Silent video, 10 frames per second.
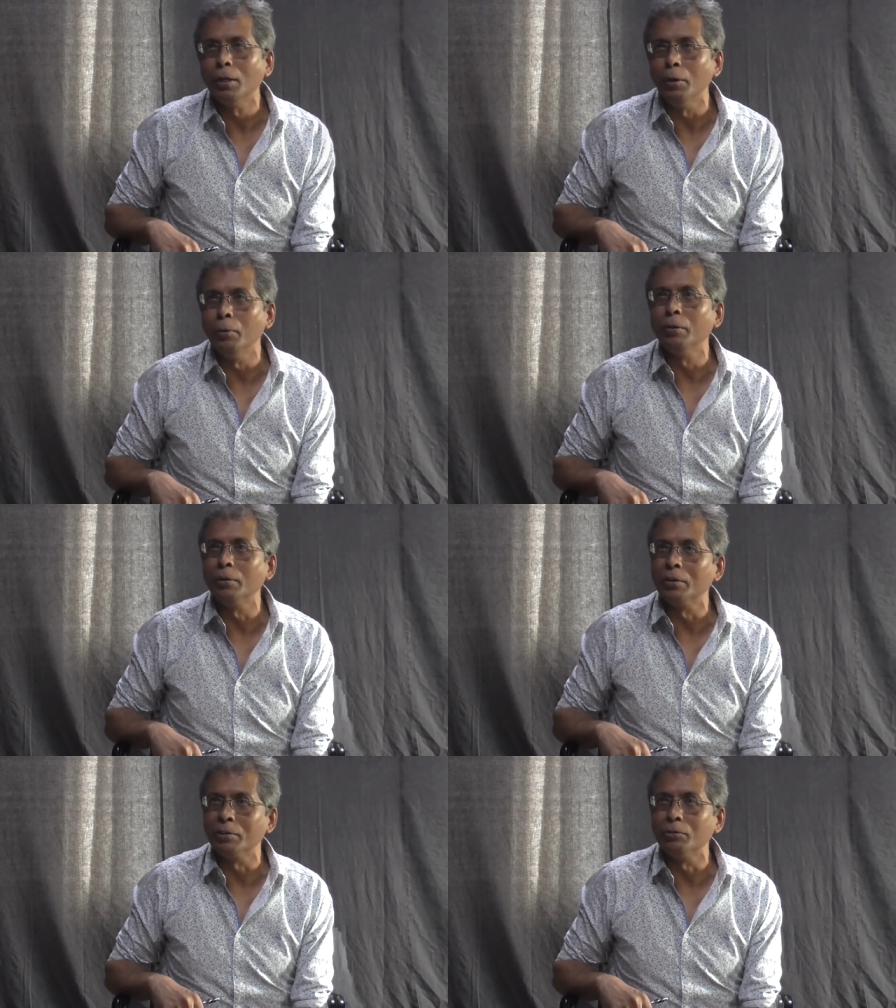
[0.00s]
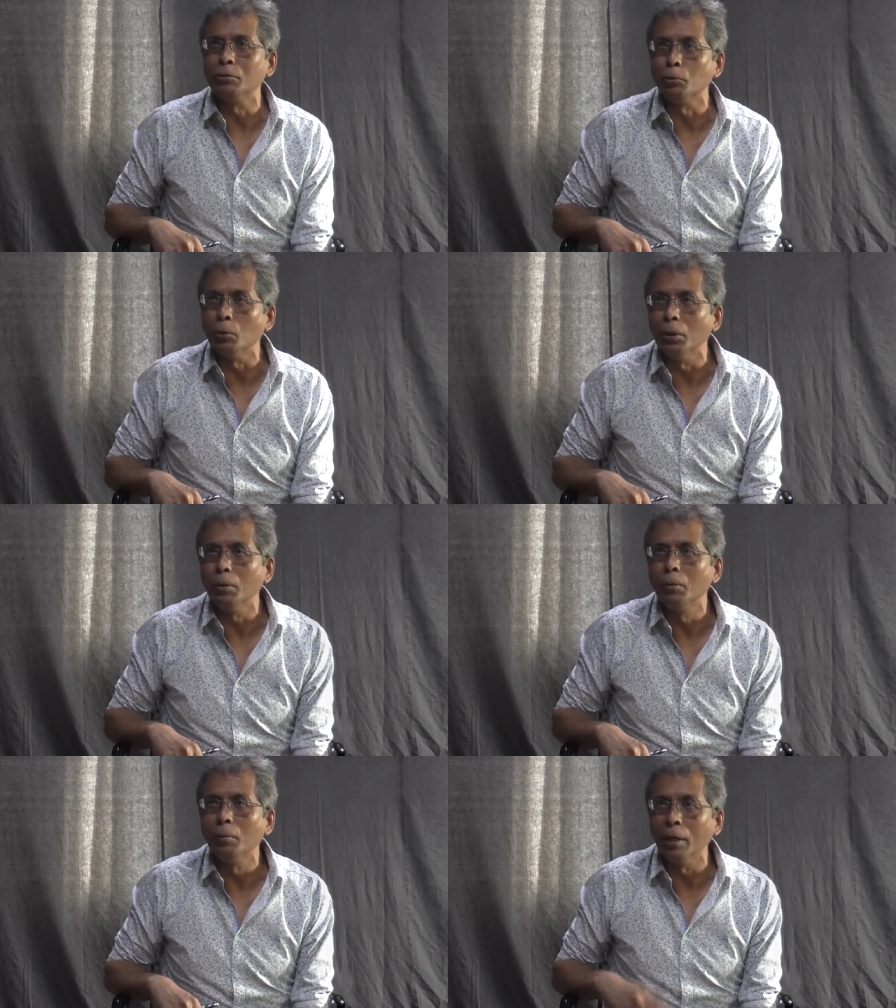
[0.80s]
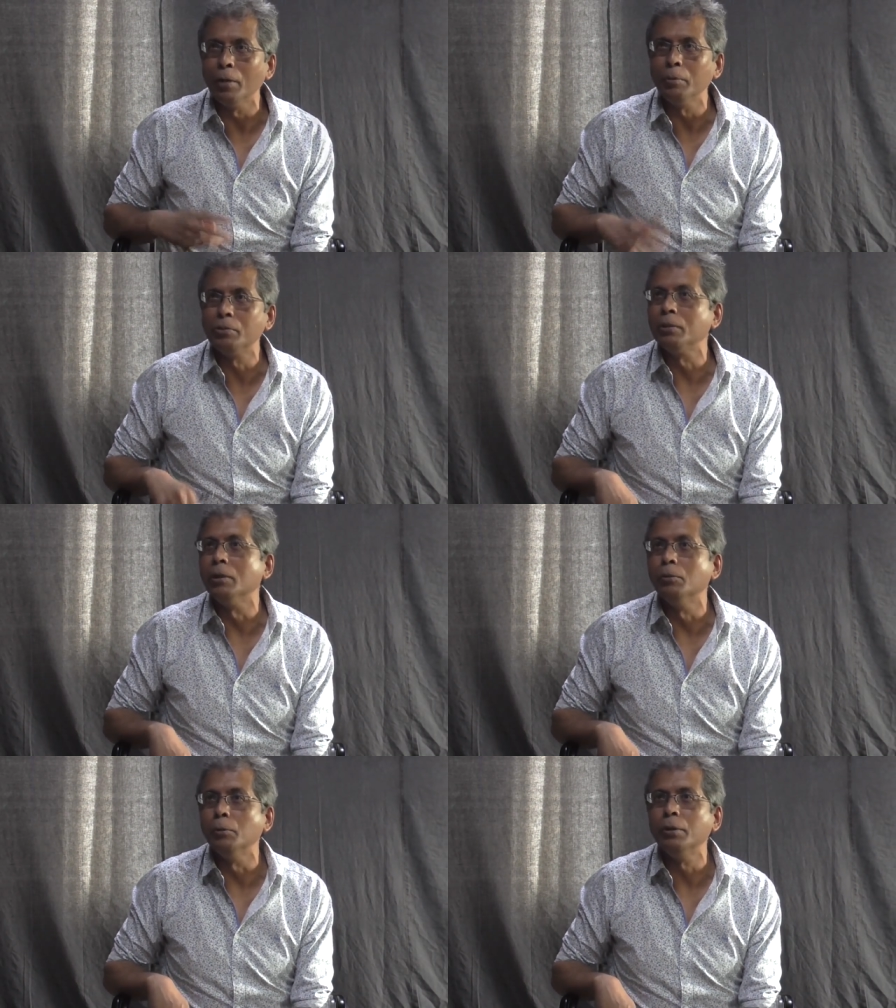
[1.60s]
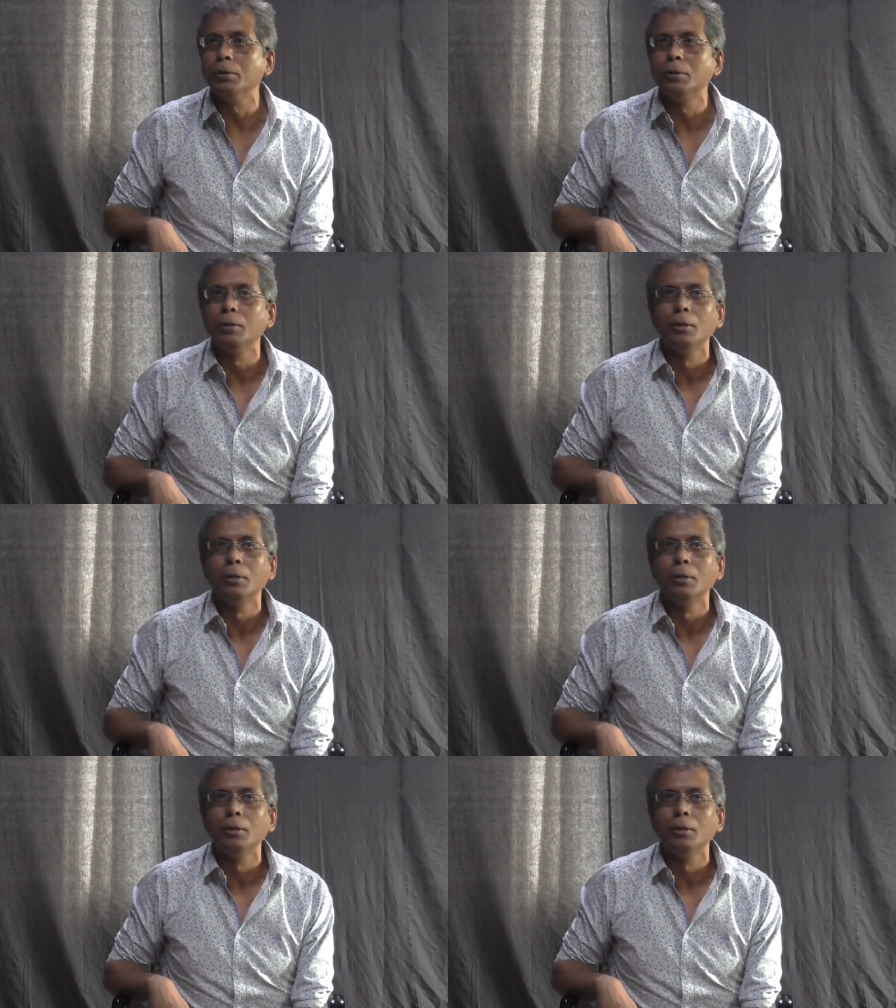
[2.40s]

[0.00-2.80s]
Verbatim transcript: I don't think there is any such word, but let me still do it.